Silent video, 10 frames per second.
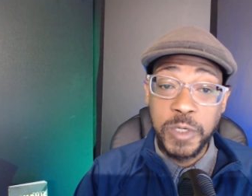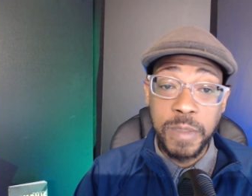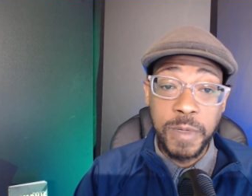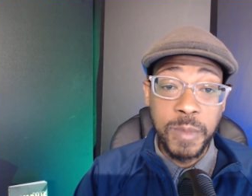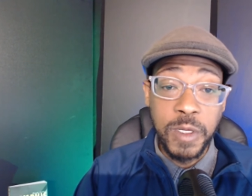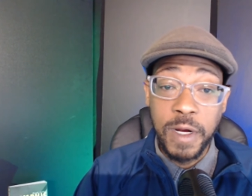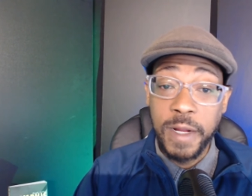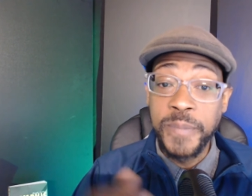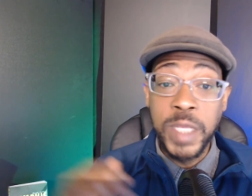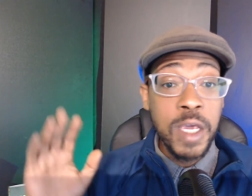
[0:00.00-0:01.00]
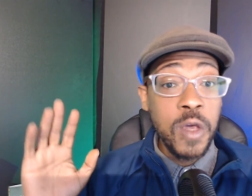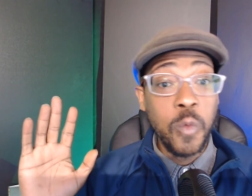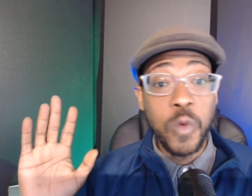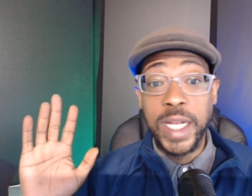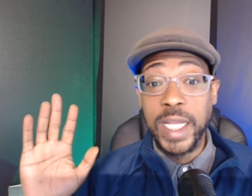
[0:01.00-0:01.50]
membership community.
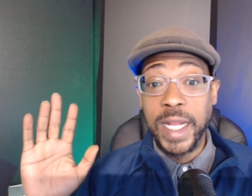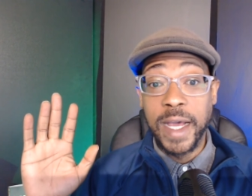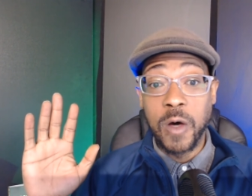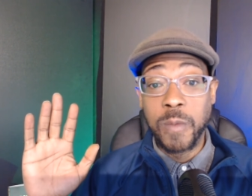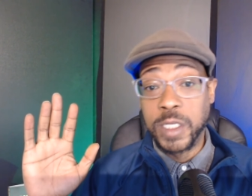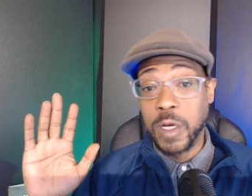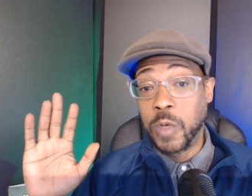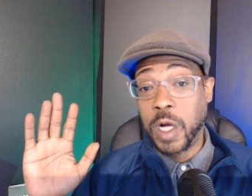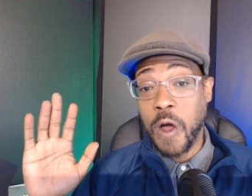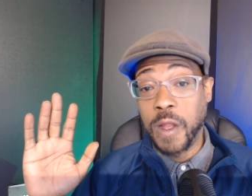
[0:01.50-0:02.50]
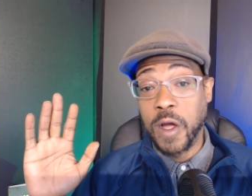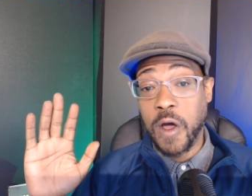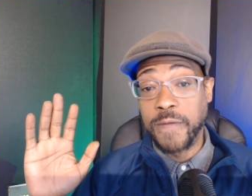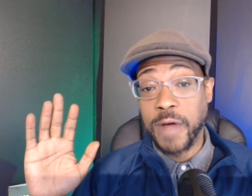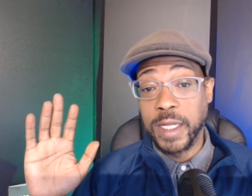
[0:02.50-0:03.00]
We need help, so we're
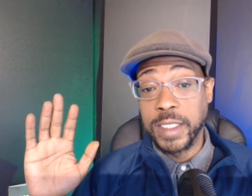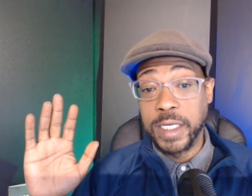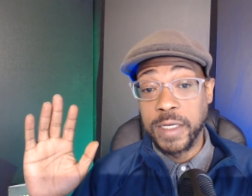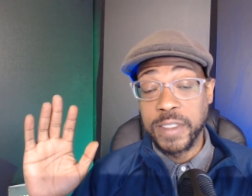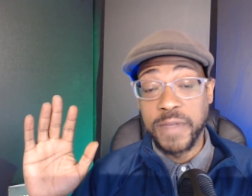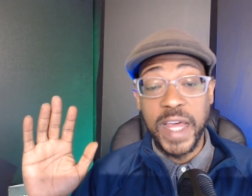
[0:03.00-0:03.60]
calling all volunteers.